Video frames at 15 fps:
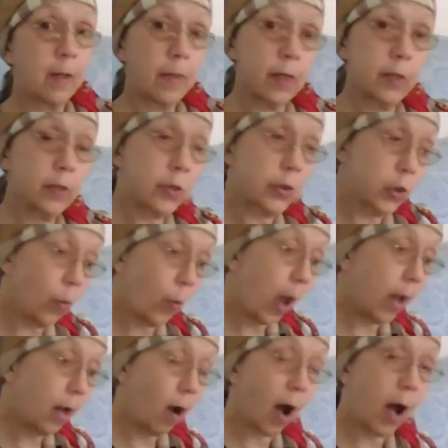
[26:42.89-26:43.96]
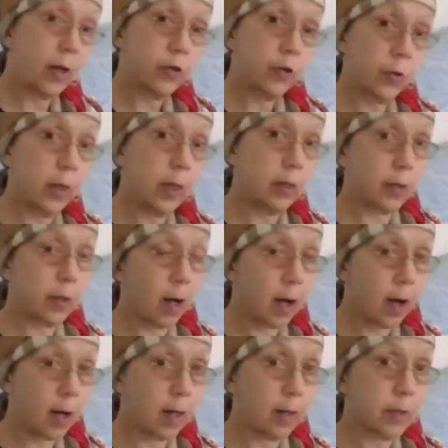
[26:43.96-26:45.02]
This is the way God treats
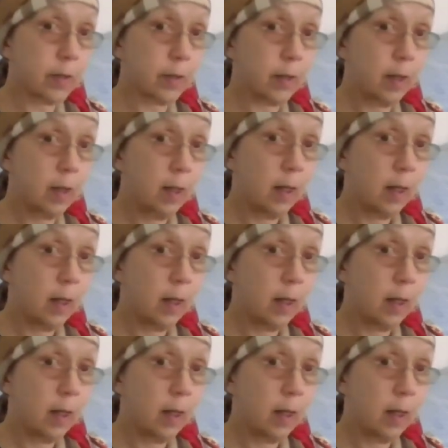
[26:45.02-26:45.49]
us,